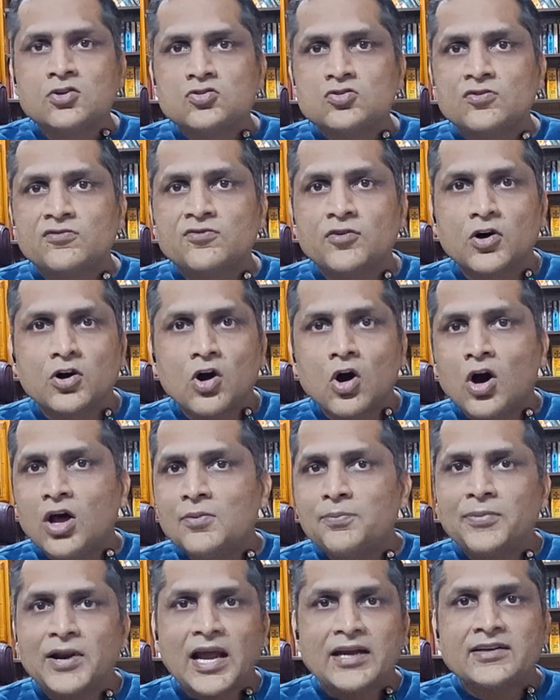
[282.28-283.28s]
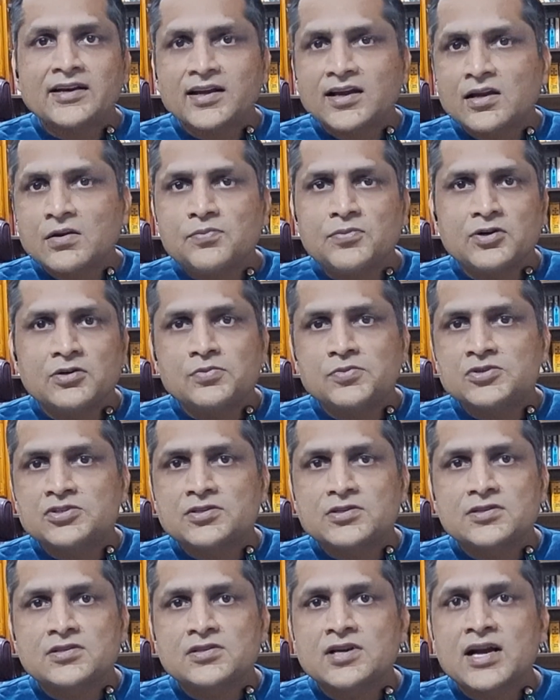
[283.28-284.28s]
So for all practical
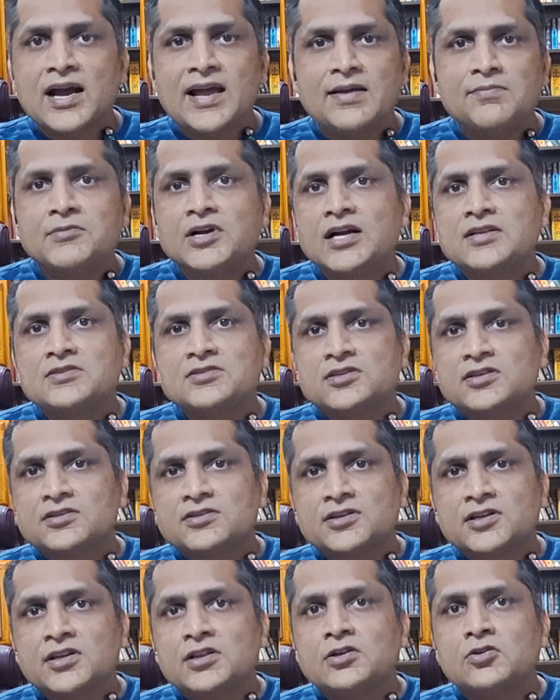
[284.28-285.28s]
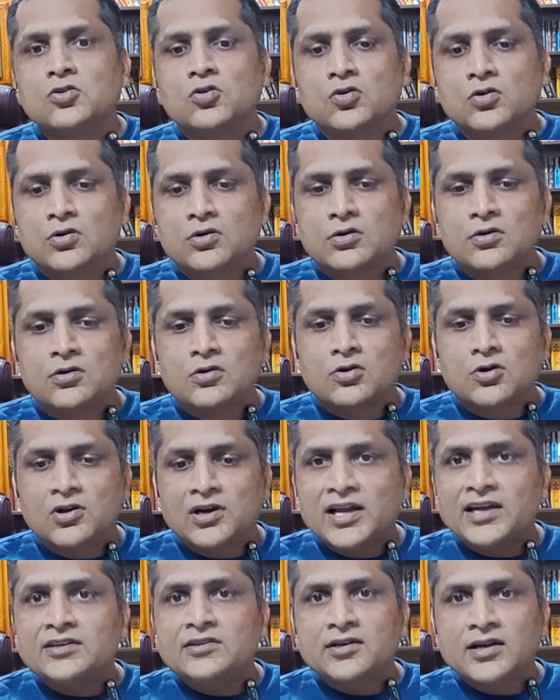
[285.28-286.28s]
purposes, I am considering
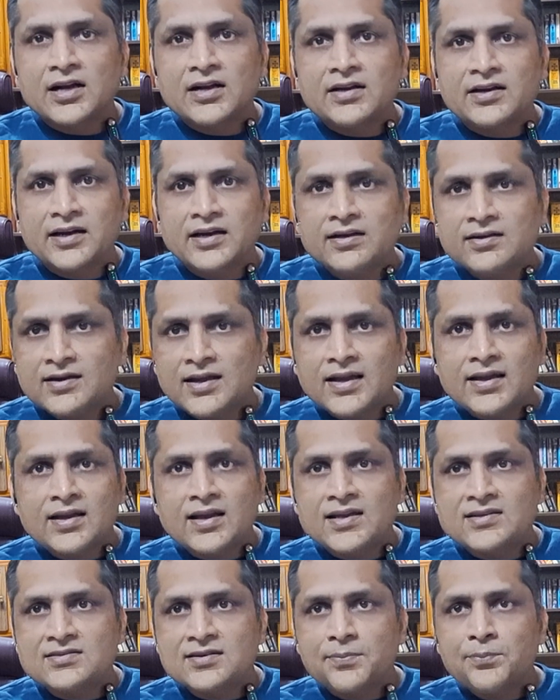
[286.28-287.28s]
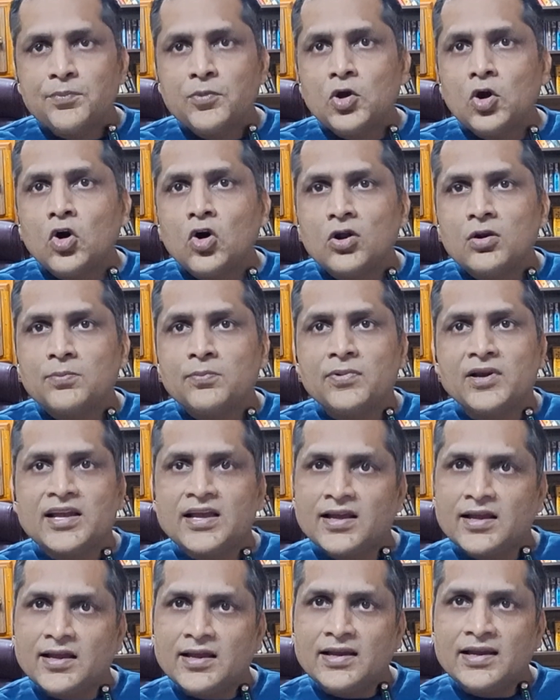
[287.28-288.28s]
Olectra Greentech as a pure
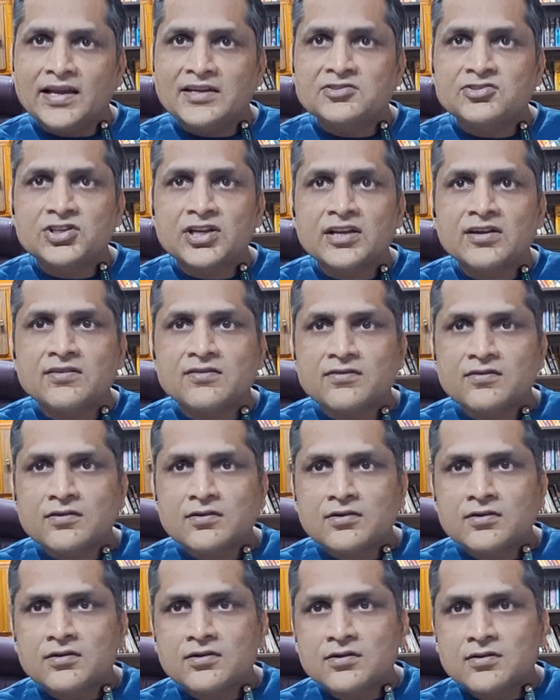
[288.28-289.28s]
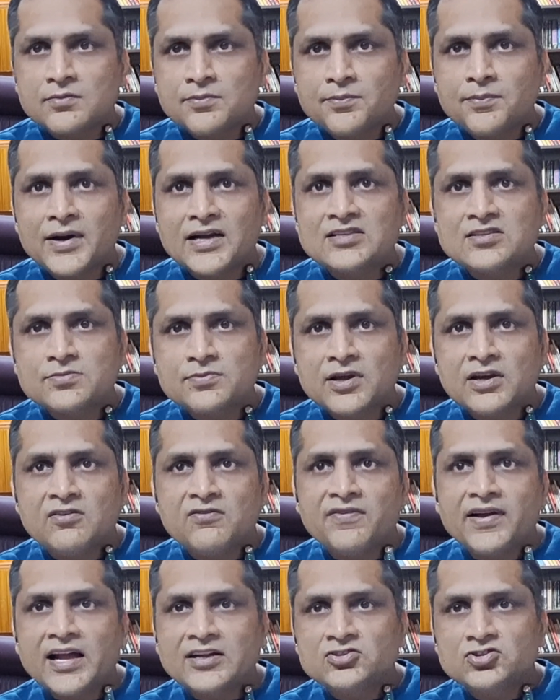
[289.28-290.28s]
play electric bus
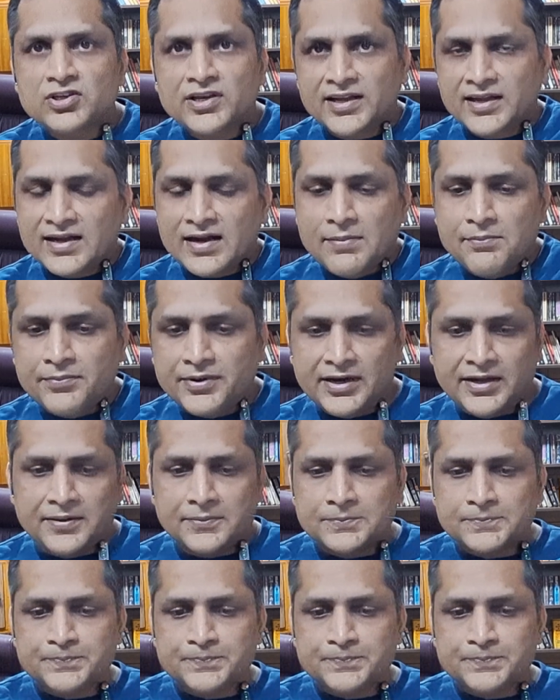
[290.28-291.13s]
manufacturing company.